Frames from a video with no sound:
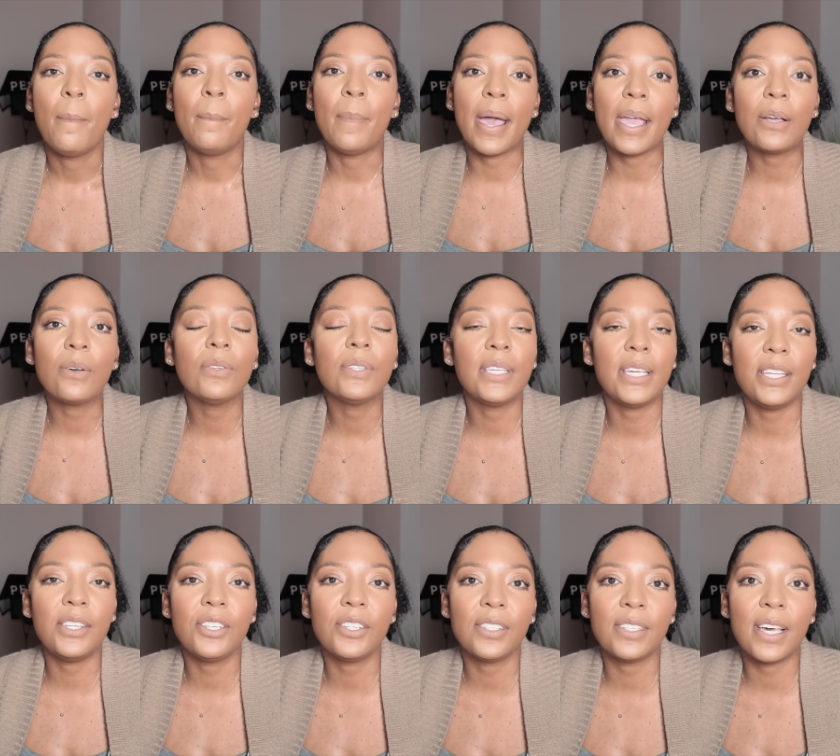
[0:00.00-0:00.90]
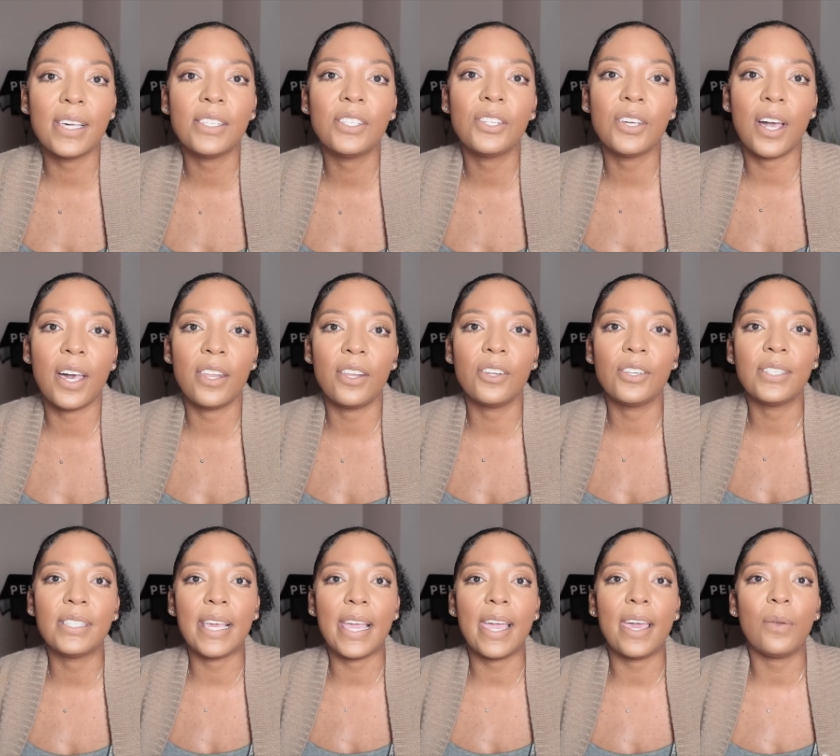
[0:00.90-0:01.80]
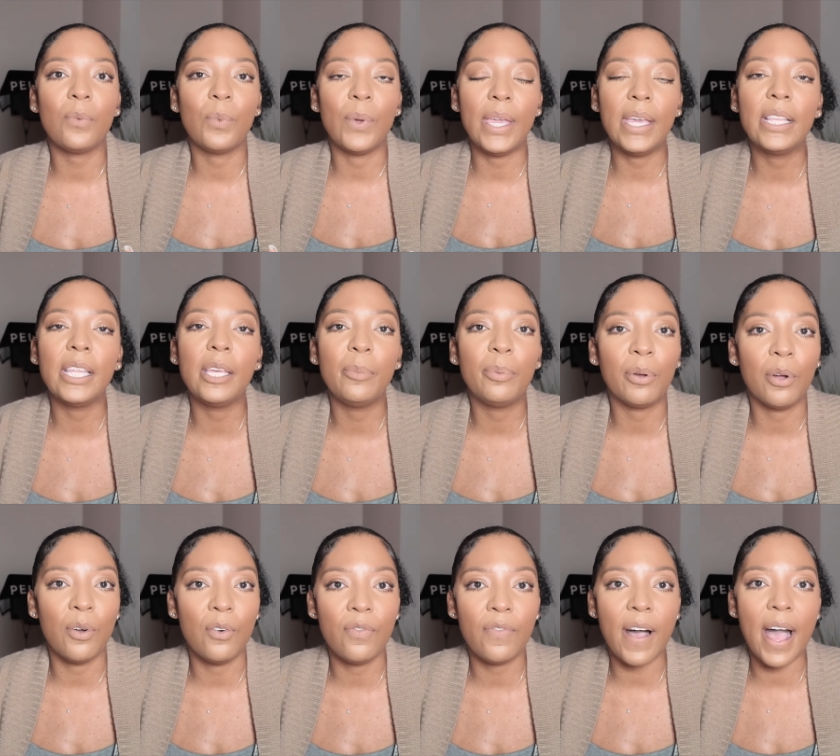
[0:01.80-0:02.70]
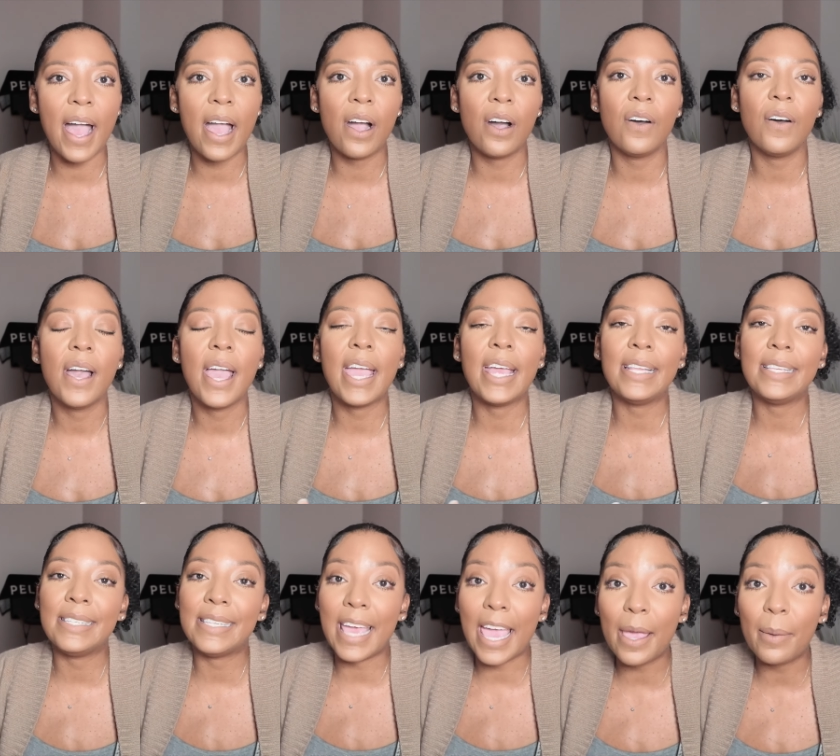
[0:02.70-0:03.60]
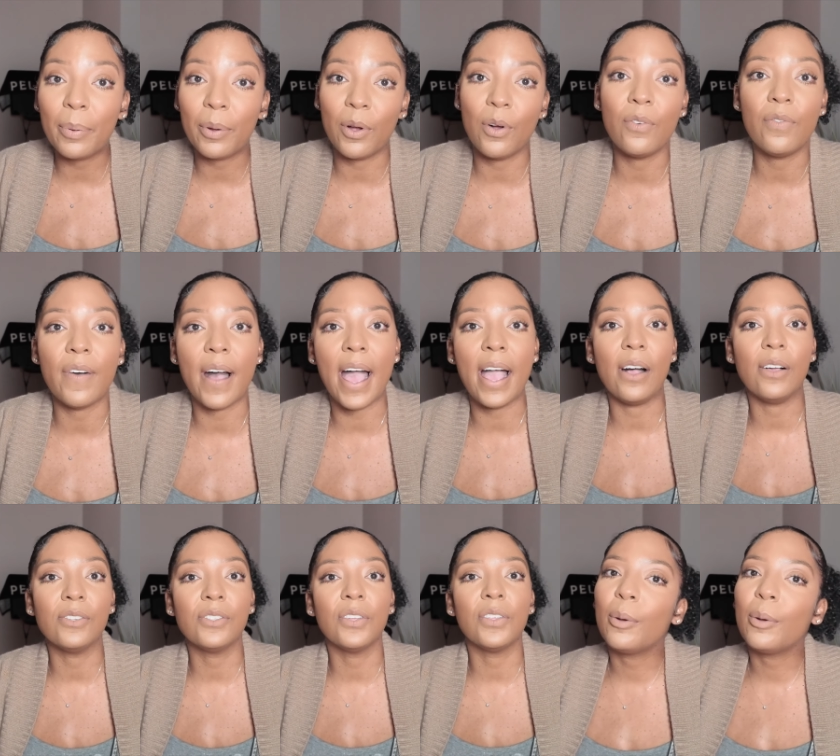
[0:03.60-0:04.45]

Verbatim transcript: Michael teaches us to understand weekly profile and day profiles.